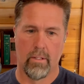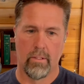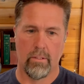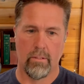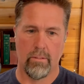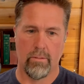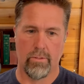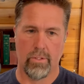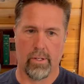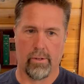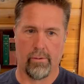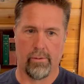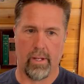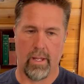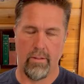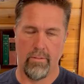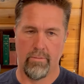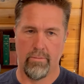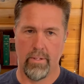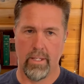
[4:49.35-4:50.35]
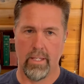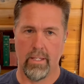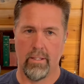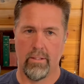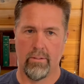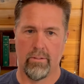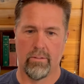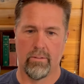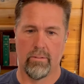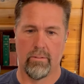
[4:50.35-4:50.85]
to segregate
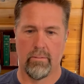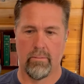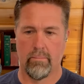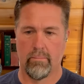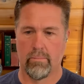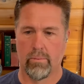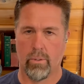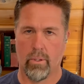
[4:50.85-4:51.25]
fees and